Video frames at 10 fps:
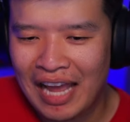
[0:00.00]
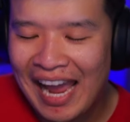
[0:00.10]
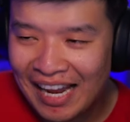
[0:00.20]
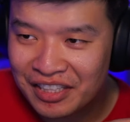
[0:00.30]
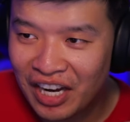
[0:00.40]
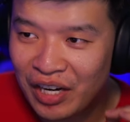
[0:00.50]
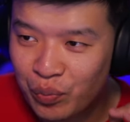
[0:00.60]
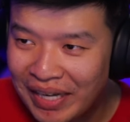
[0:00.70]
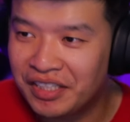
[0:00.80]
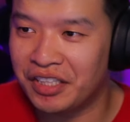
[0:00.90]

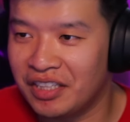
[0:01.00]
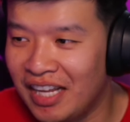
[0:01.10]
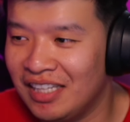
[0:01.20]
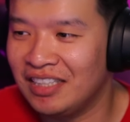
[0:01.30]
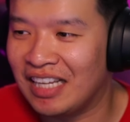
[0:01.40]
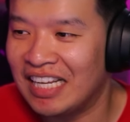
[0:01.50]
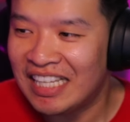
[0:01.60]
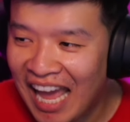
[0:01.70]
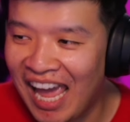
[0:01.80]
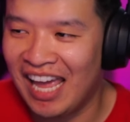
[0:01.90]
anti-racist things. Like,
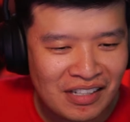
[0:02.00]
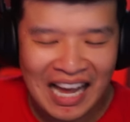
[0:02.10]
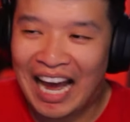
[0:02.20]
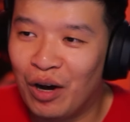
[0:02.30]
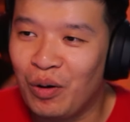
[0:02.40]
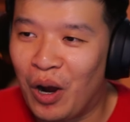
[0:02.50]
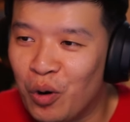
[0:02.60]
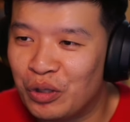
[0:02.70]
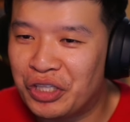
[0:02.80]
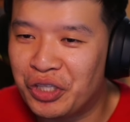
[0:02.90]
yeah. How
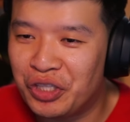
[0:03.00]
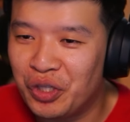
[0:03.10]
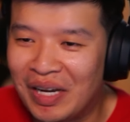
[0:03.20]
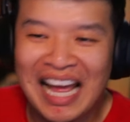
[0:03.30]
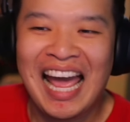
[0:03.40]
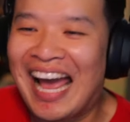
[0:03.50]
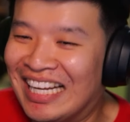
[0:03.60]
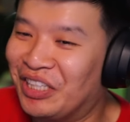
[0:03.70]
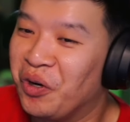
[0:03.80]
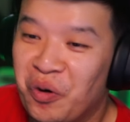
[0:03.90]
early should you do it?
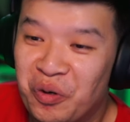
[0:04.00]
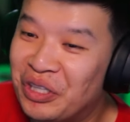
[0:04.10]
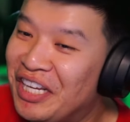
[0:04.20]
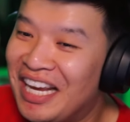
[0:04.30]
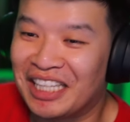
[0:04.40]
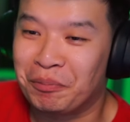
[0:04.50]
As early as